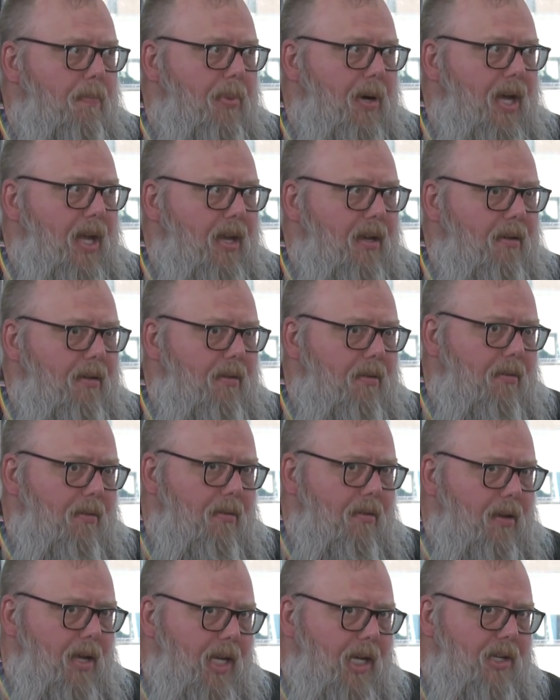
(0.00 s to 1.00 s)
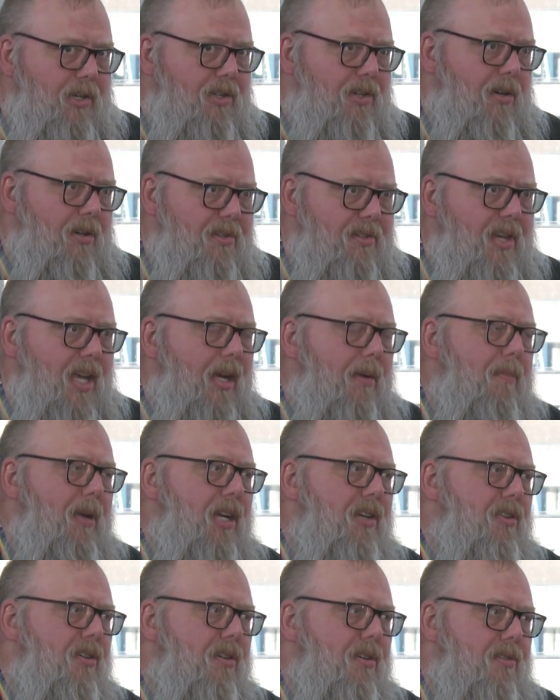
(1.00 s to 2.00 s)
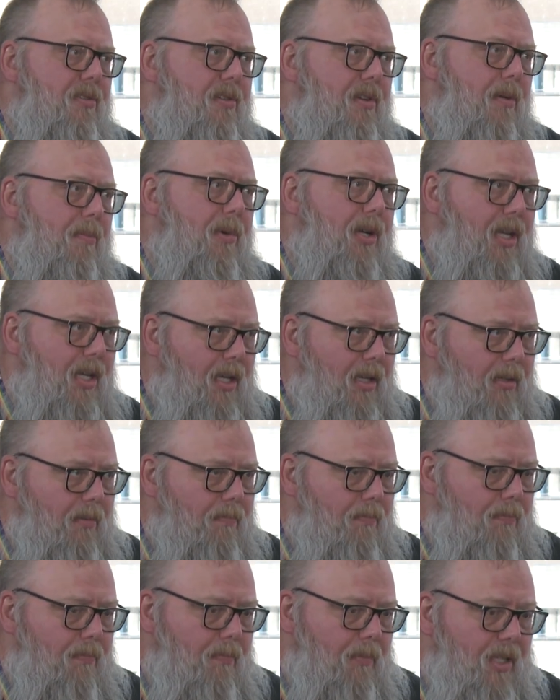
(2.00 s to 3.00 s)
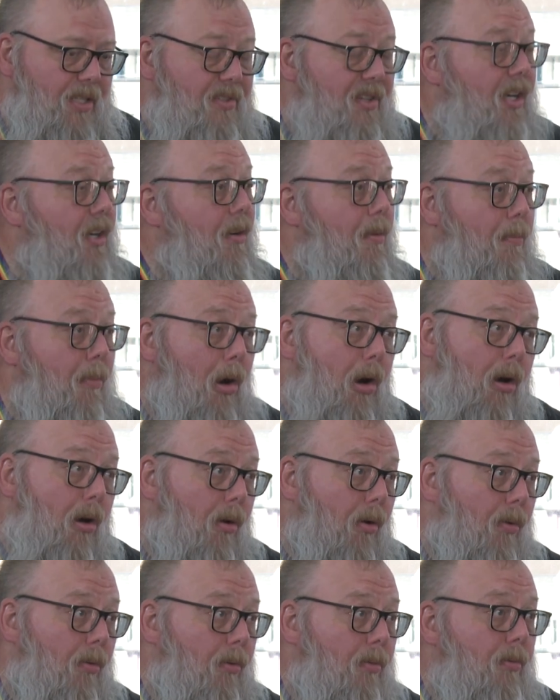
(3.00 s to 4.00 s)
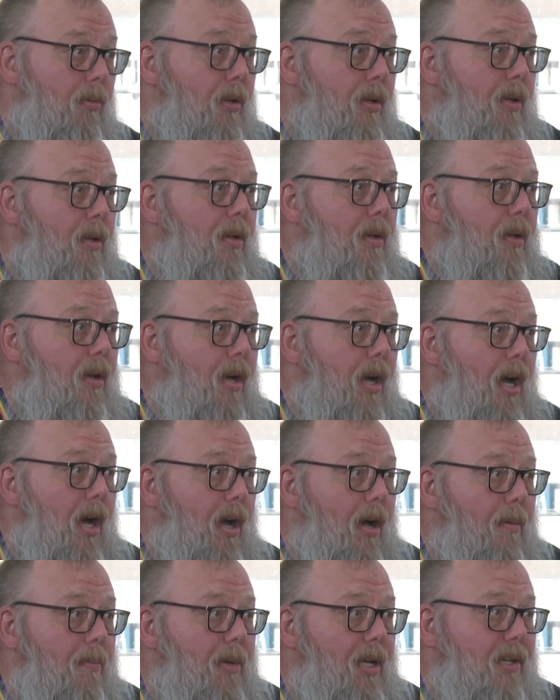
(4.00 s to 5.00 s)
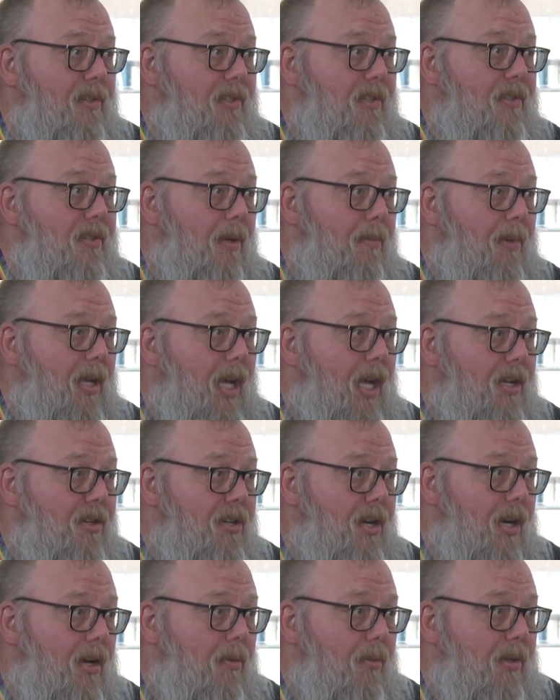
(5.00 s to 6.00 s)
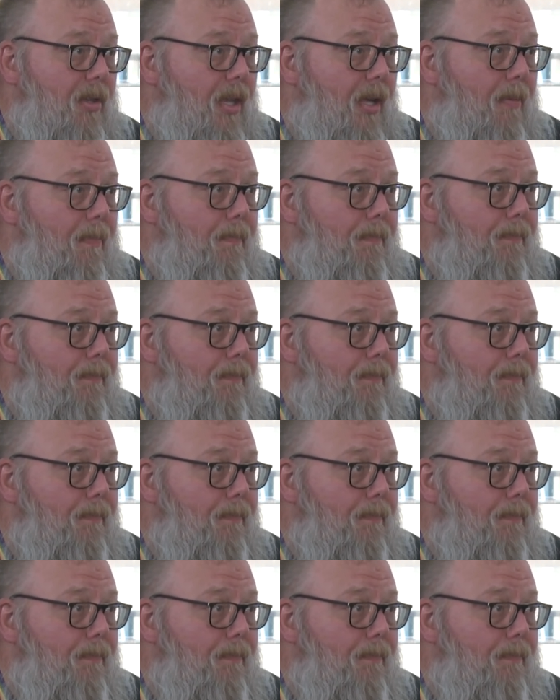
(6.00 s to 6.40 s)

But I can sure as heck make sure somebody is here tomorrow because of something I shared with them.